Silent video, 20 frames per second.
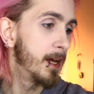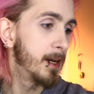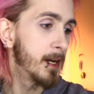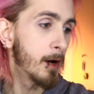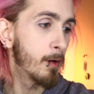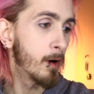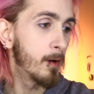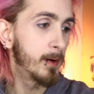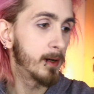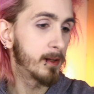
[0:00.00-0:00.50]
And
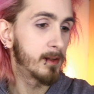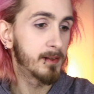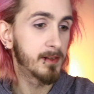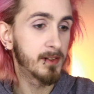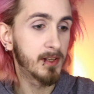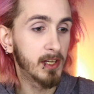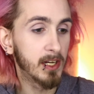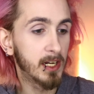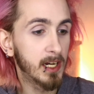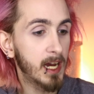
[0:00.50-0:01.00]
now I will
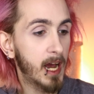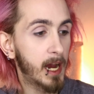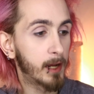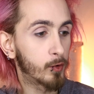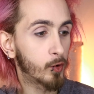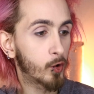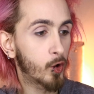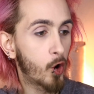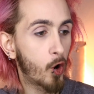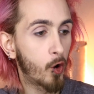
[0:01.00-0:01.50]
try
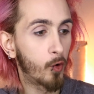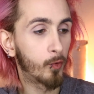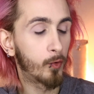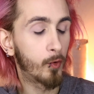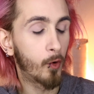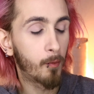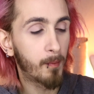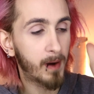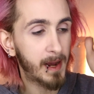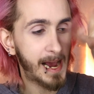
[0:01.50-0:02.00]
to
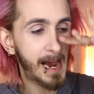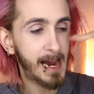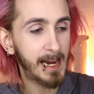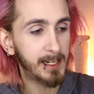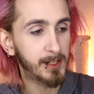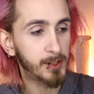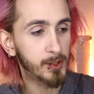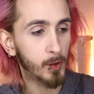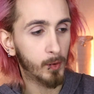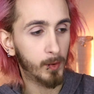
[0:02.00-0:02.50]
contour my
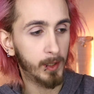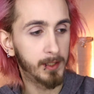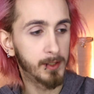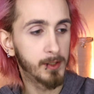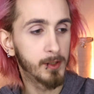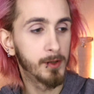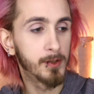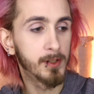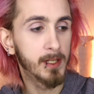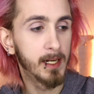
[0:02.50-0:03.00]
eye
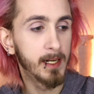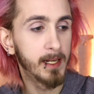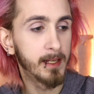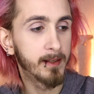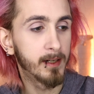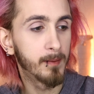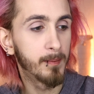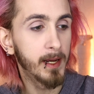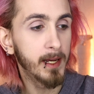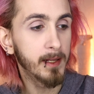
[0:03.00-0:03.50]
sockets just a
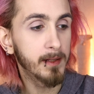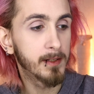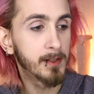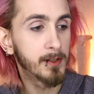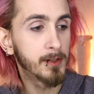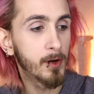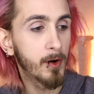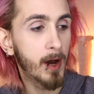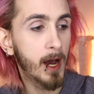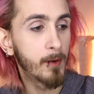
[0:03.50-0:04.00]
little bit.
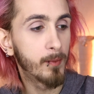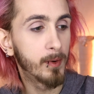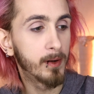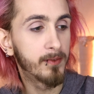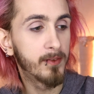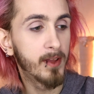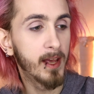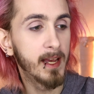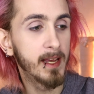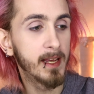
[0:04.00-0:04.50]
So I will
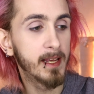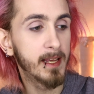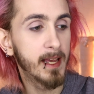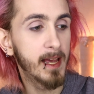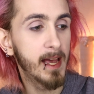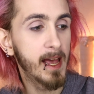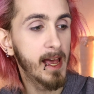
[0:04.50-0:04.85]
take